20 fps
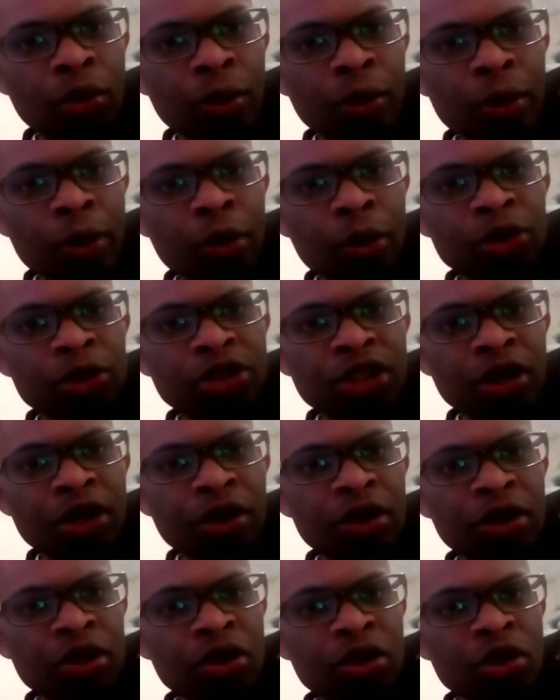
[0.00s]
We're all
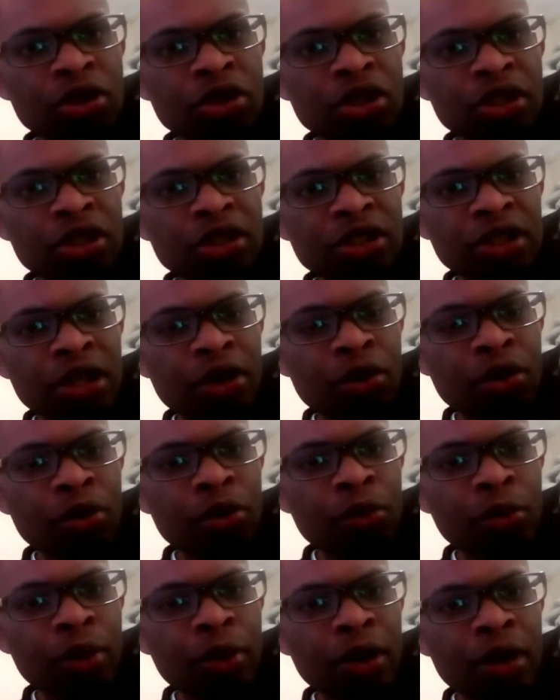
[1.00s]
sharing and using this. They're
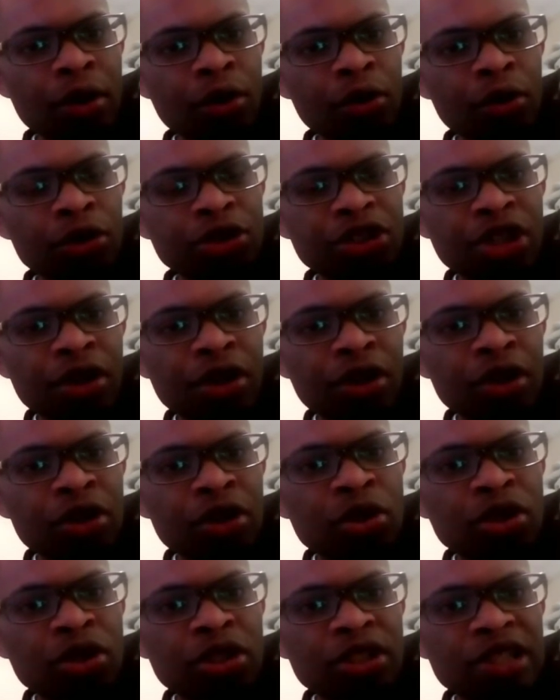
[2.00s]
all sharing
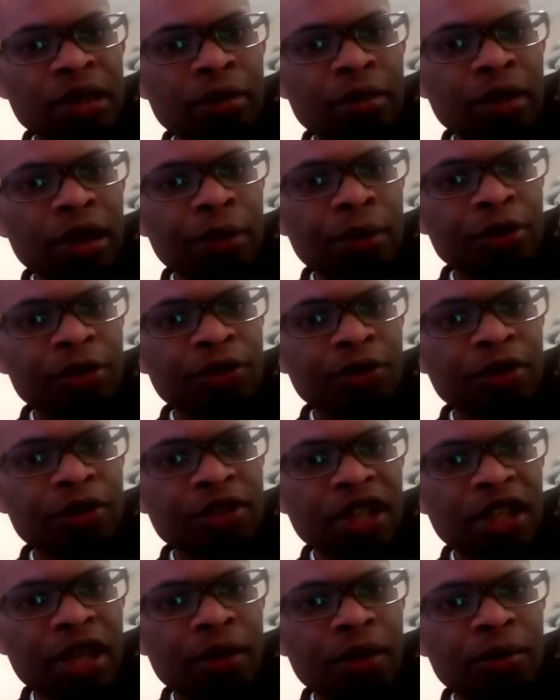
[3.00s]
and using the same clippers
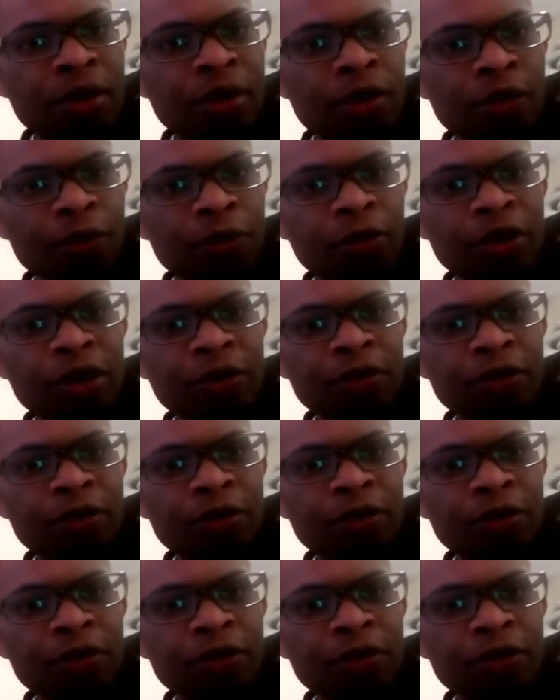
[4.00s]
for